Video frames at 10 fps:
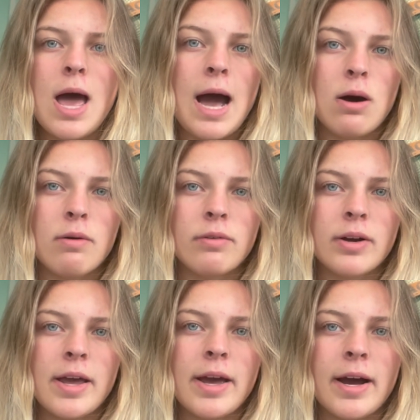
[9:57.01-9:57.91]
However,
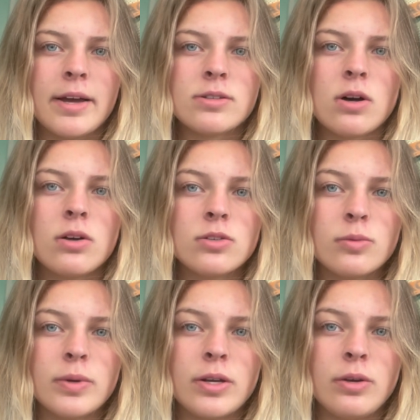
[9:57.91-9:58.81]
AI is also
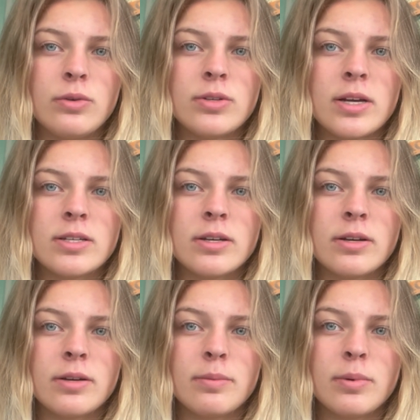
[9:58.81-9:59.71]
being used as
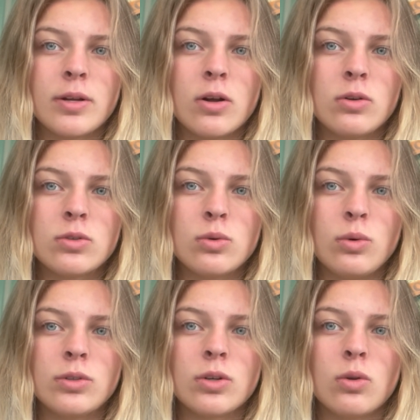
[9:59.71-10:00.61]
a political
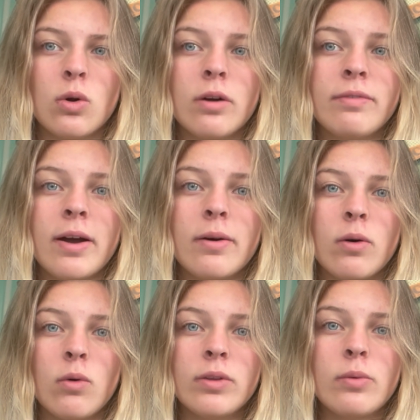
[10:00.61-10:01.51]
tool to glorify
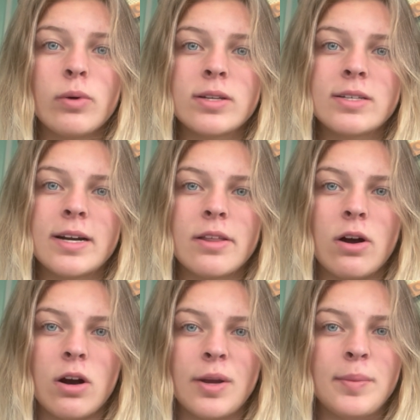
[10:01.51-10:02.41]
only one side of the
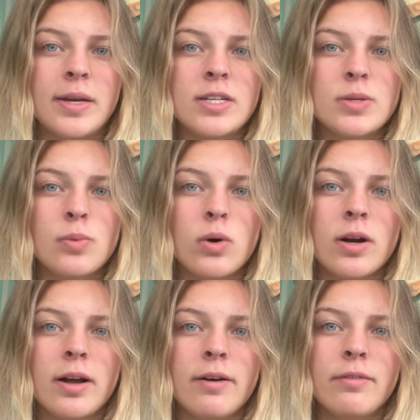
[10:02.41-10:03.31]
argument in support
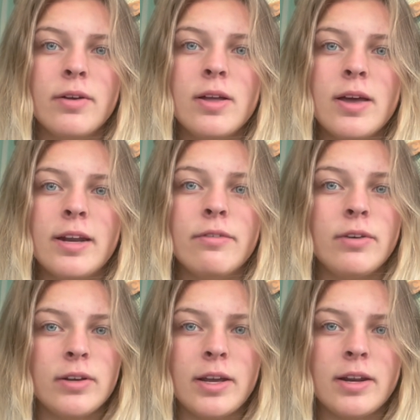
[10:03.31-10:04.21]
of an
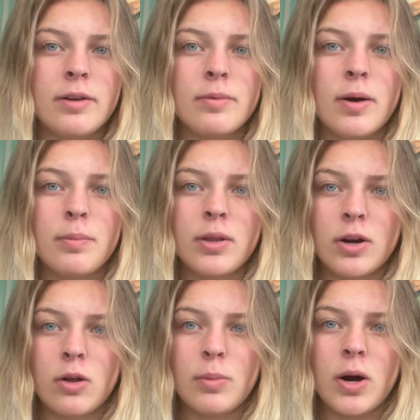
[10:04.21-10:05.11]
affiliated
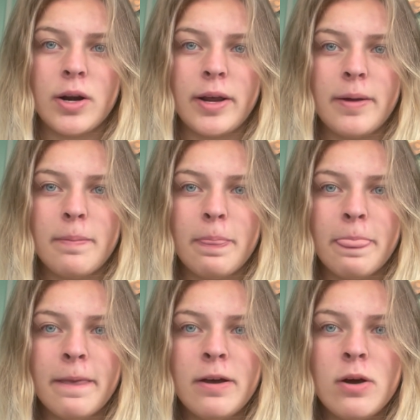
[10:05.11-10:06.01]
political party.
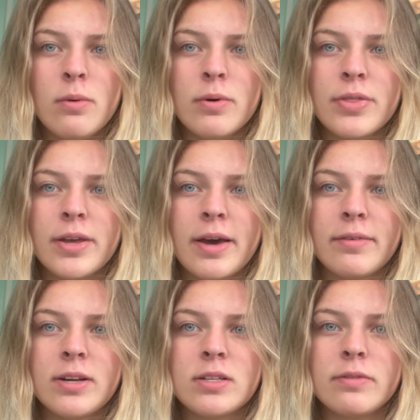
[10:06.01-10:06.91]
With the
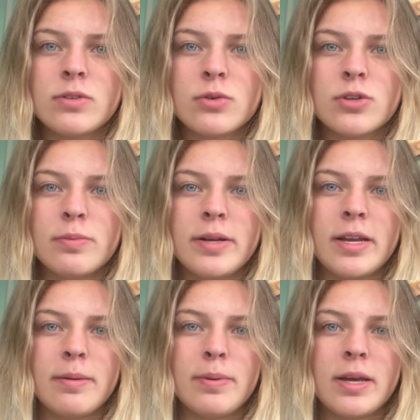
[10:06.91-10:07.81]
evidence of social
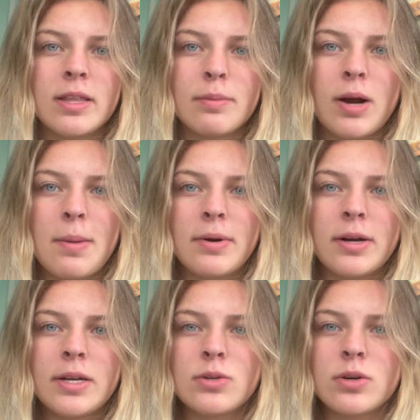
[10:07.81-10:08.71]
media being the
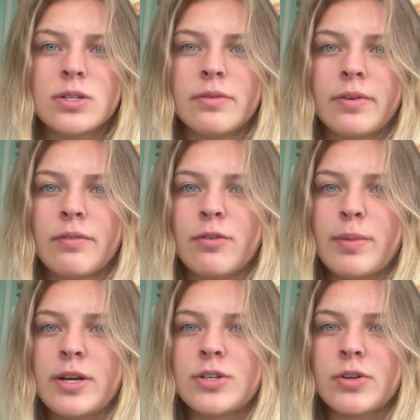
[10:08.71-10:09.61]
primary source of
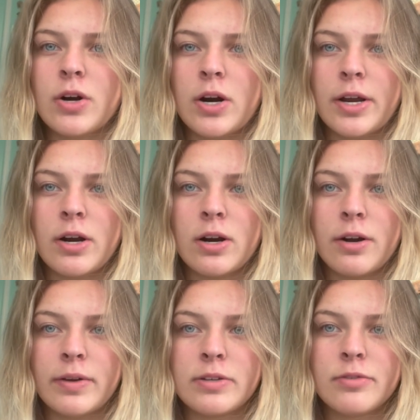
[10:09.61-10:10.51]
information regarding current
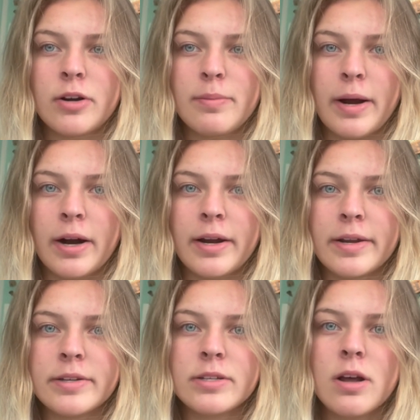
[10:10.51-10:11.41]
events for
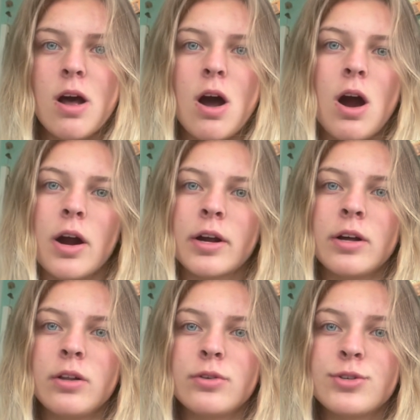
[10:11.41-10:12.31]
Americans, our
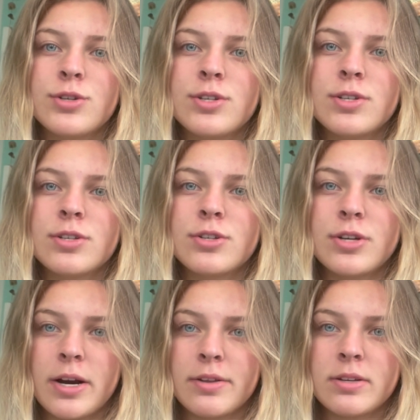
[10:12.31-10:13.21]
conclusions
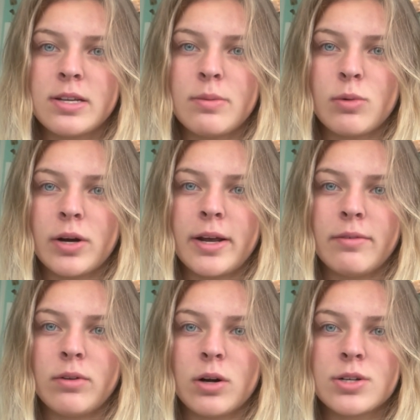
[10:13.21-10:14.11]
share the same worry of
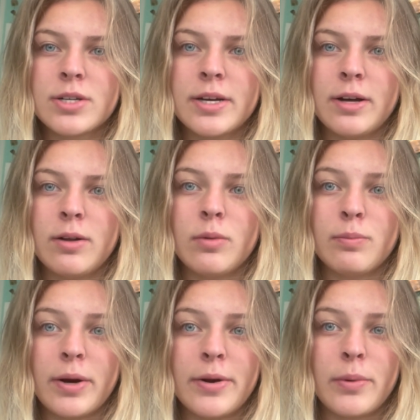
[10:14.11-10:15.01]
large-scale
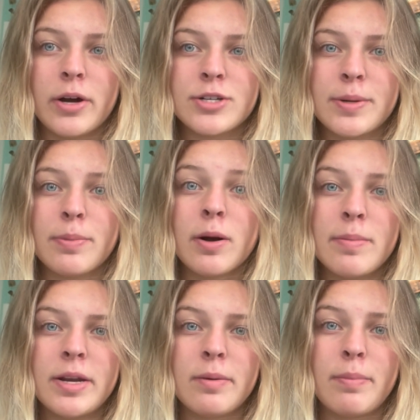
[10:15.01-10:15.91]
brainwashing
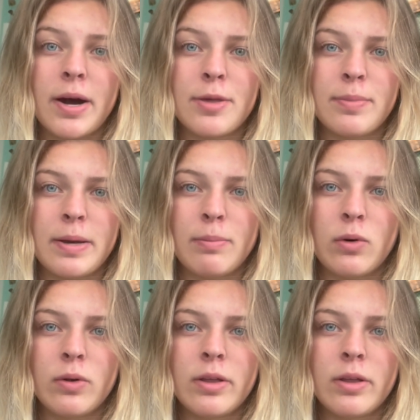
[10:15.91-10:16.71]
permitted by the people.